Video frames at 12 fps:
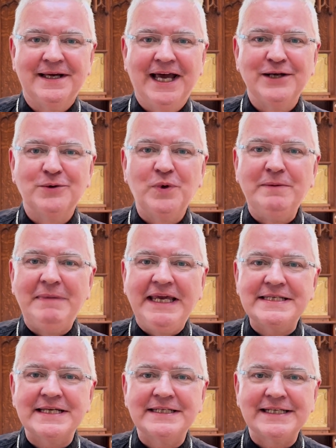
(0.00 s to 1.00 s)
and we
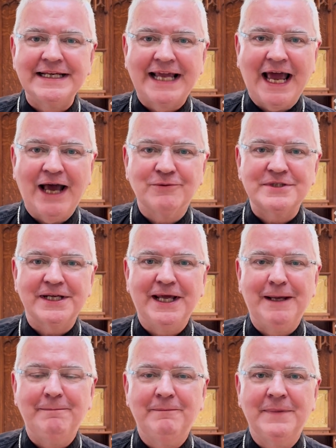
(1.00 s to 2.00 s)
meet and encounter
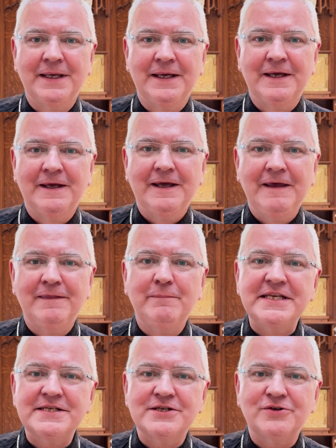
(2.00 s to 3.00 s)
him in the
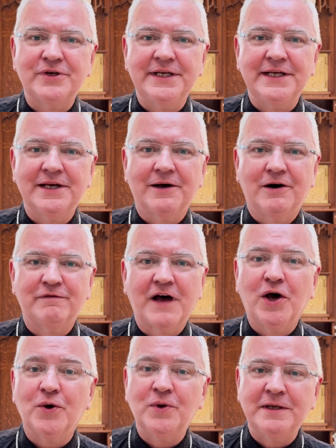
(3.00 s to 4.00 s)
mystery of
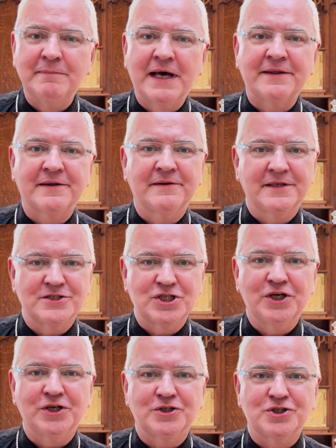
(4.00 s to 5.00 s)
our Holy Mother, the
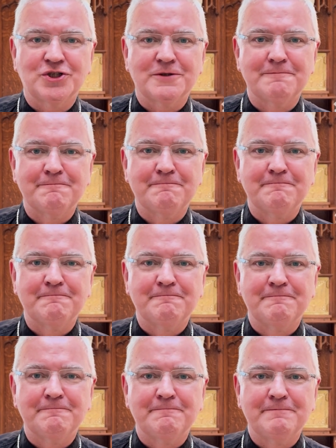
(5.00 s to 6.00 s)
Church.
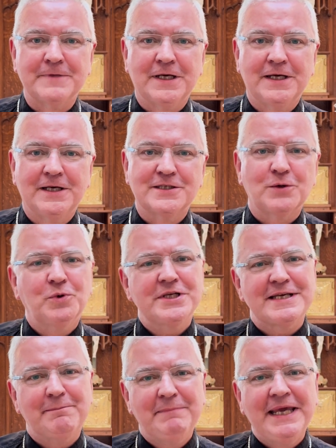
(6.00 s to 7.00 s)
So what
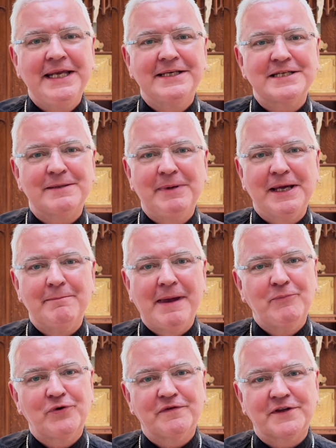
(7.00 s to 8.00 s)
does it mean to be a
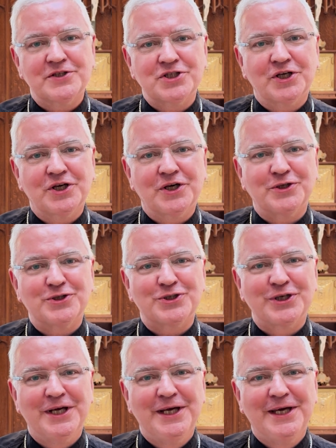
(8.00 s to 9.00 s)
member of the Church
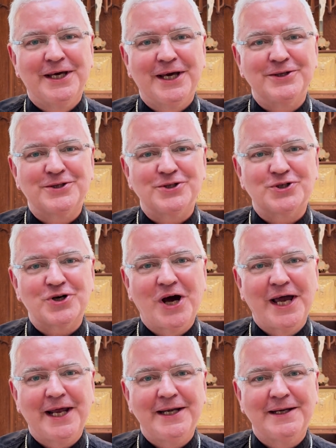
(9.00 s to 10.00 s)
and to
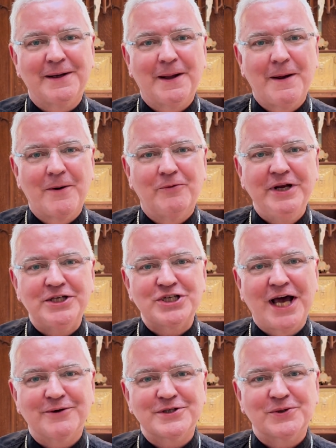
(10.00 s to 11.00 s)
try and reach
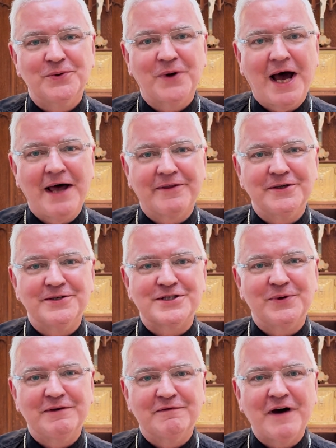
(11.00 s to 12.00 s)
out to others
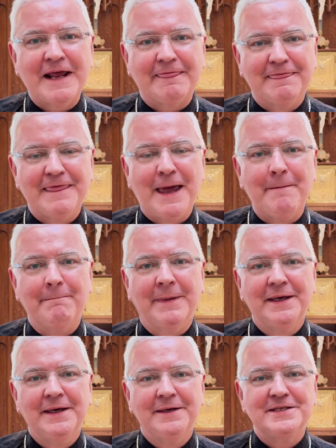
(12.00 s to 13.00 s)
to invite them
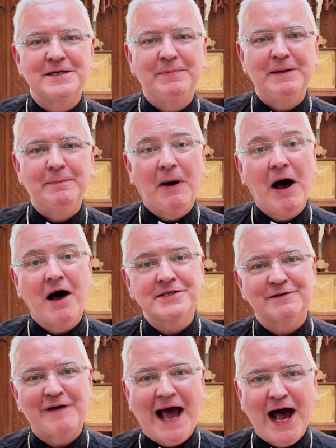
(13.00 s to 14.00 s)
to be
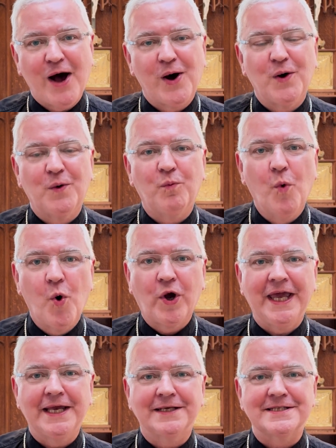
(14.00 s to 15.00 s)
part of our
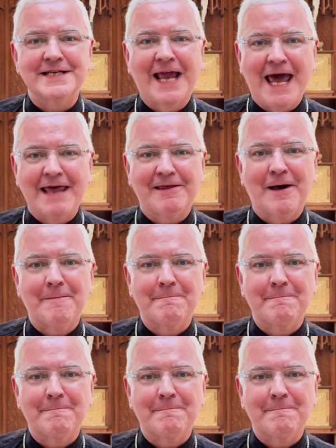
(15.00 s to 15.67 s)
walking together